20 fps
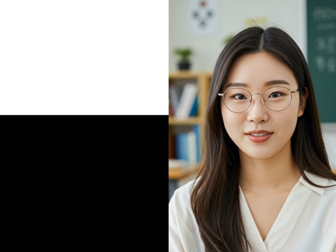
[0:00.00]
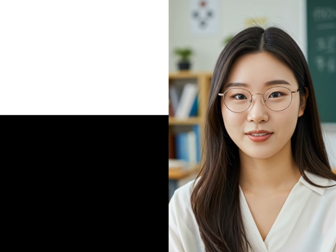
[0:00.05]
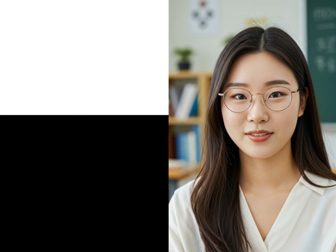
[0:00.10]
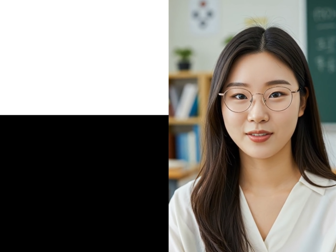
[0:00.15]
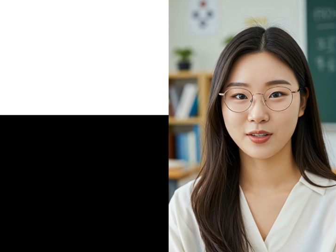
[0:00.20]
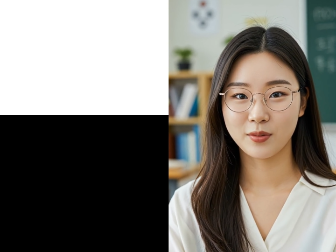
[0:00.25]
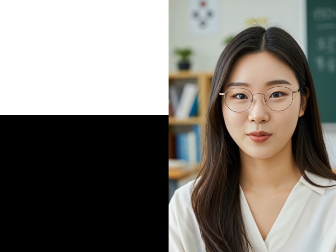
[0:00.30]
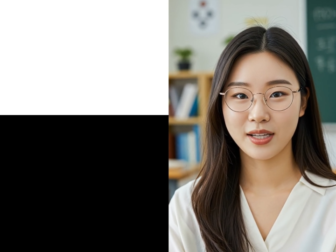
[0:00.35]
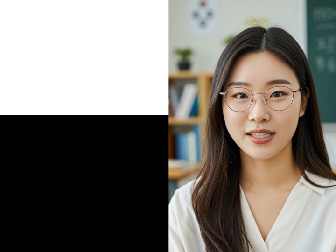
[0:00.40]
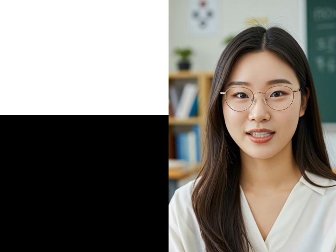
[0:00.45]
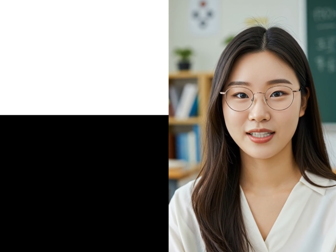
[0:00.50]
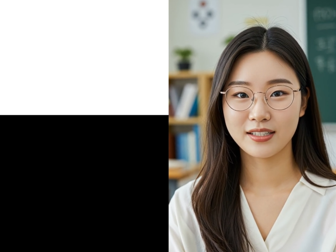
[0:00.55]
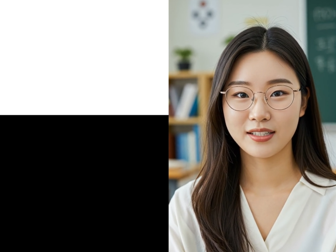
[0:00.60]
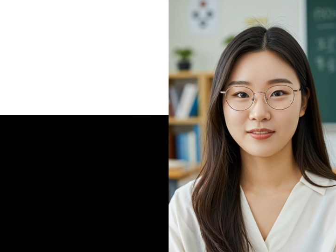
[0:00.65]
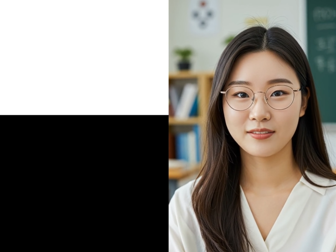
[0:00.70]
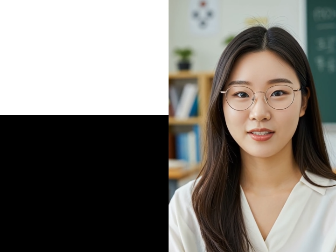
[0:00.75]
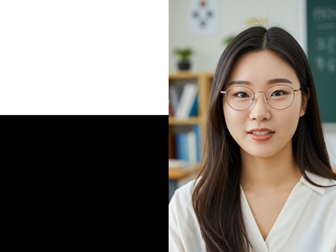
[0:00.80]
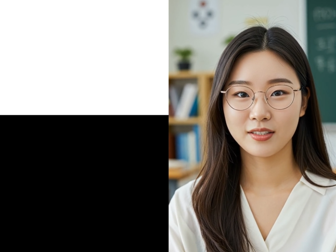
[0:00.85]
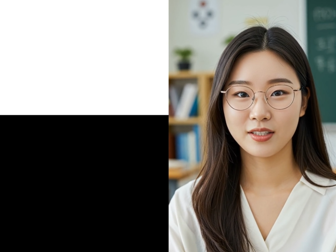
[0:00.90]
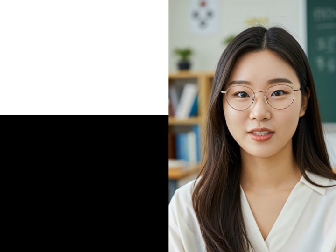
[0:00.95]
The radius
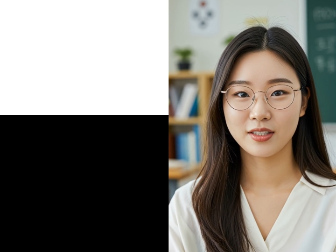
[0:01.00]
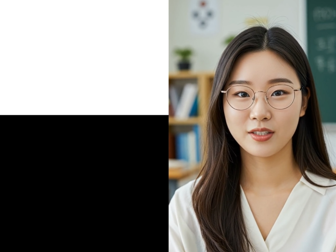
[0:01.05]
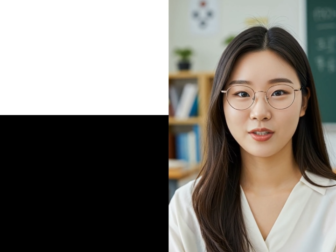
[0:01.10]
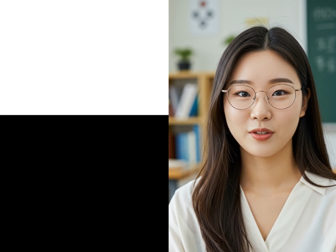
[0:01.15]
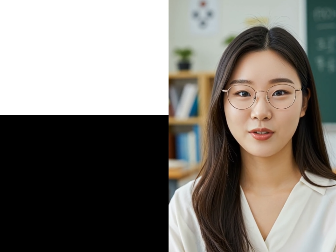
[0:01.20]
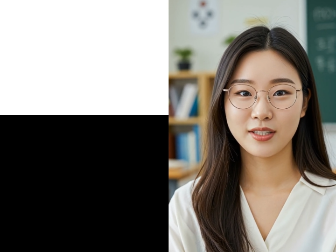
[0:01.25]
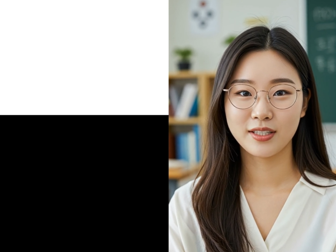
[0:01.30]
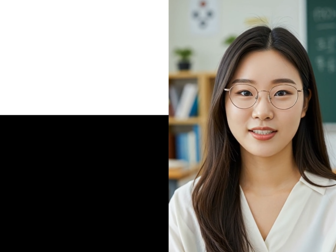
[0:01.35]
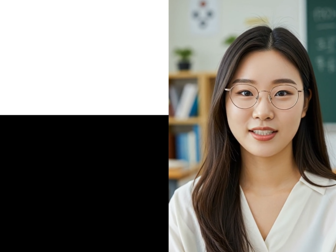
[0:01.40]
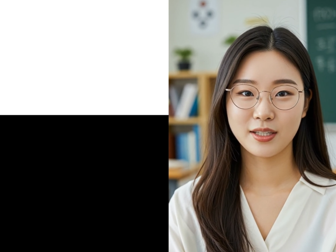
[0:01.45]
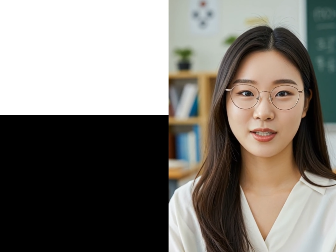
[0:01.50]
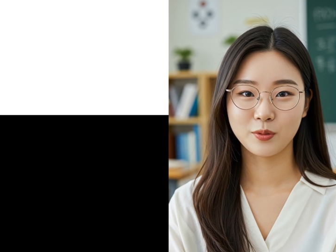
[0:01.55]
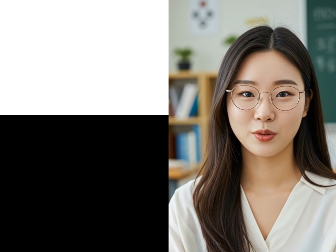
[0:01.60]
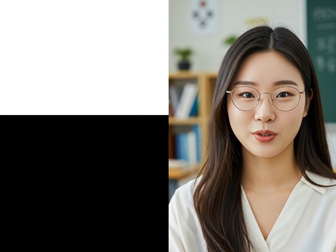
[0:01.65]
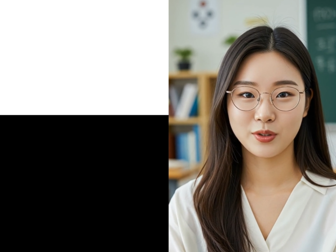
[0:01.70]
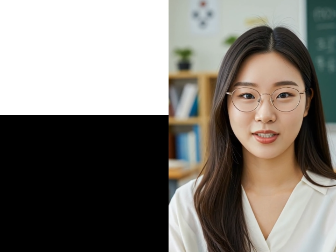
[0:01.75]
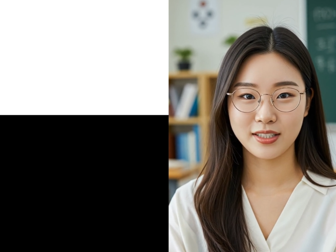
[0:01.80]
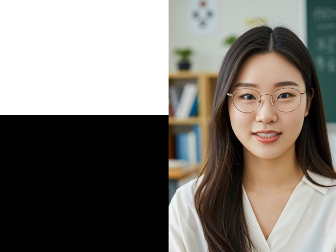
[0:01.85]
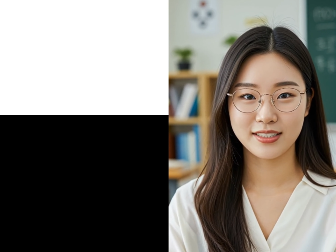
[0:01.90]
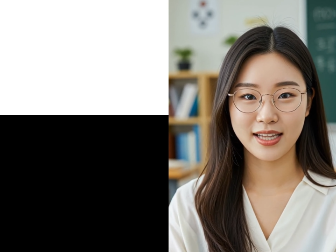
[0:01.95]
of the circle is equal
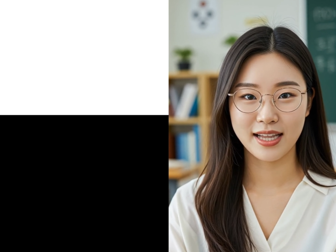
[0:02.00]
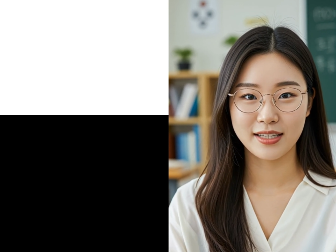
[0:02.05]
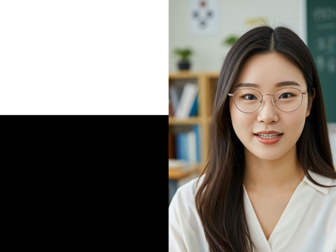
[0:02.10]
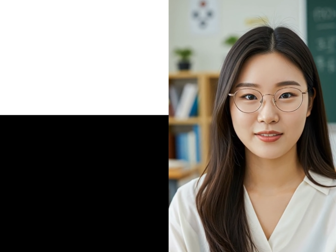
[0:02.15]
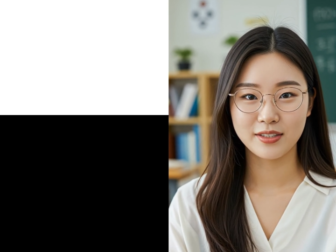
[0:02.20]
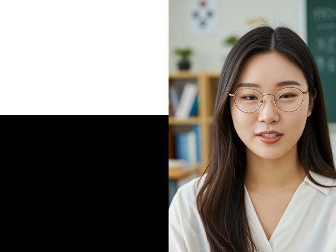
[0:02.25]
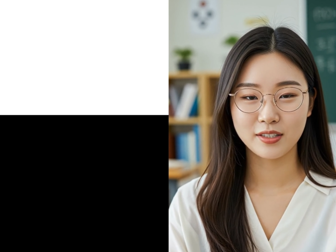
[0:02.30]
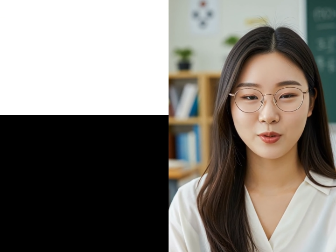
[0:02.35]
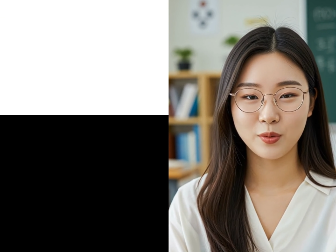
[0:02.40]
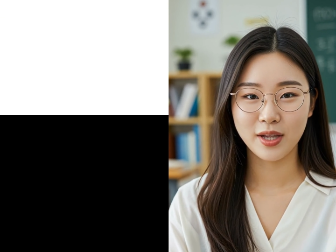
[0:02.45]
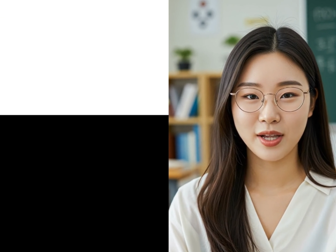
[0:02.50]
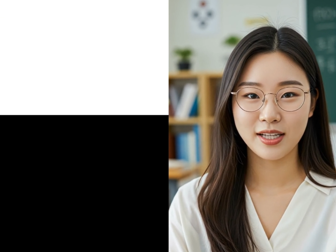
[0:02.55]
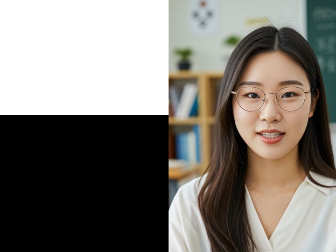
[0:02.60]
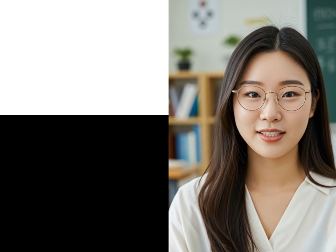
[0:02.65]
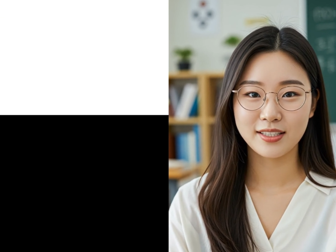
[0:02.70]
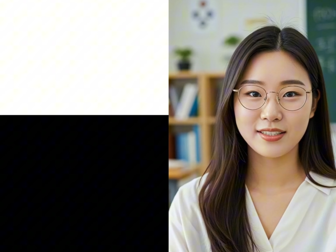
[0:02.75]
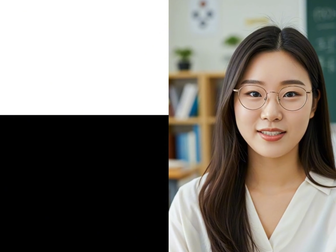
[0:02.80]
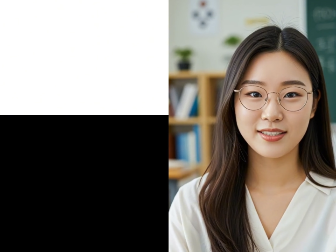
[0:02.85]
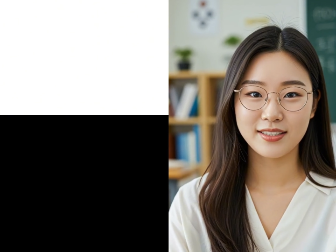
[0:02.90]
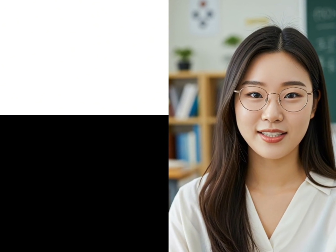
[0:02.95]
to the side of the
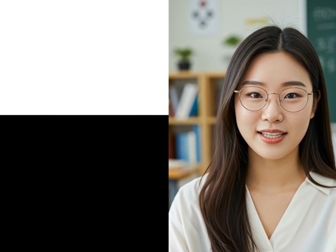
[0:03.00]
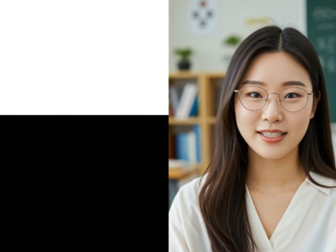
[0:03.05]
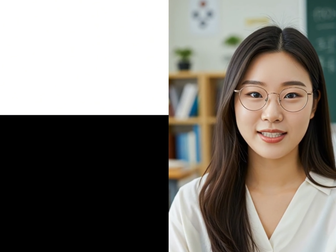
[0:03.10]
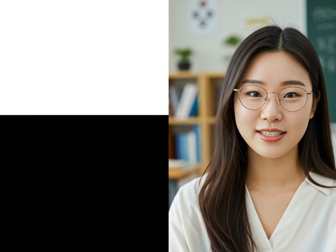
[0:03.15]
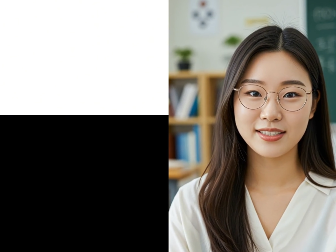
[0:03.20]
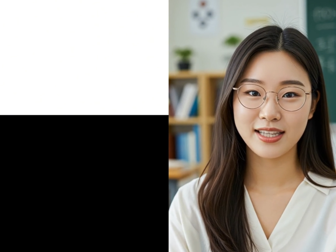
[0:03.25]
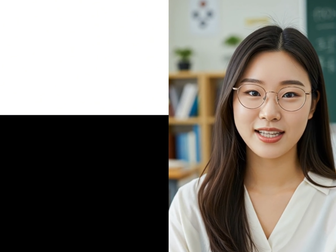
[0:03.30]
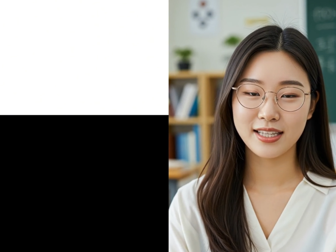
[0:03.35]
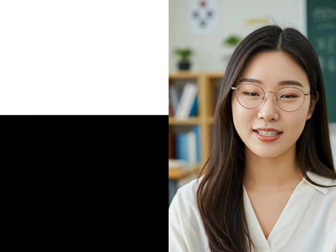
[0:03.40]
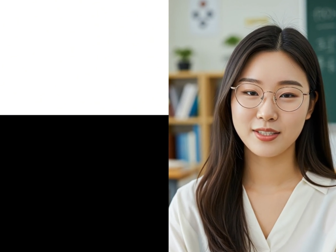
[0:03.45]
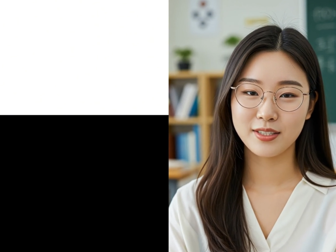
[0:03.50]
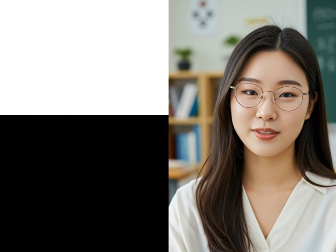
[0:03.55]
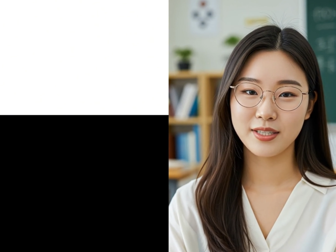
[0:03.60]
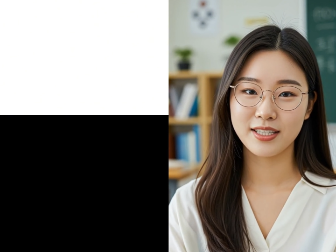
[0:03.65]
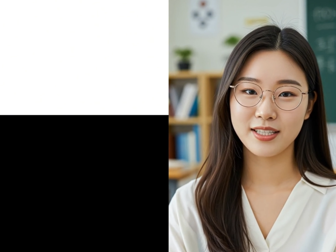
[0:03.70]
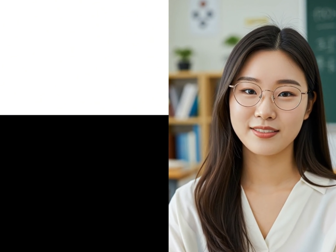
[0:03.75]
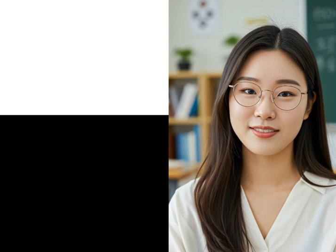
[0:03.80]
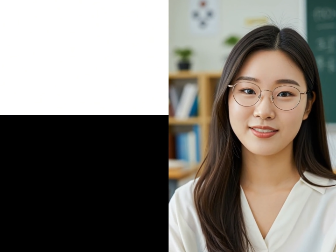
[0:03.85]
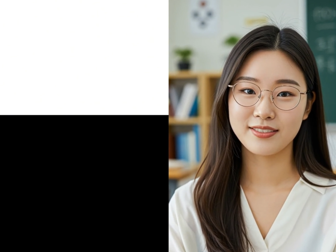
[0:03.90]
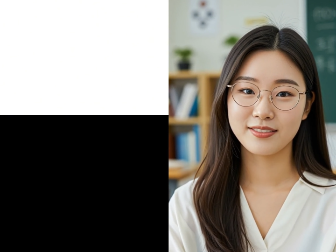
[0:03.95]
square and is 8
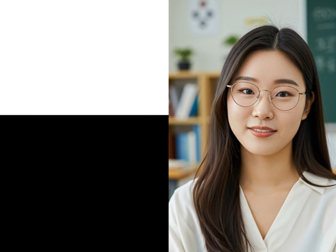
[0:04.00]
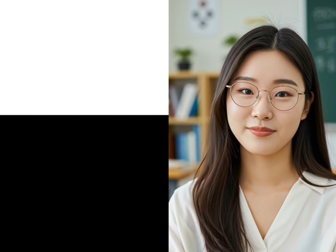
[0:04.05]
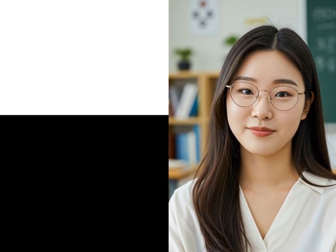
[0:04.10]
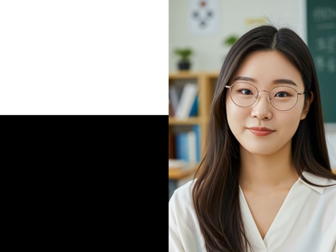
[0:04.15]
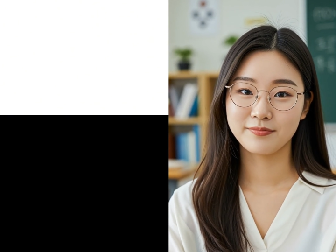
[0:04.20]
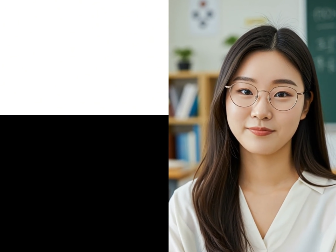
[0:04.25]
units.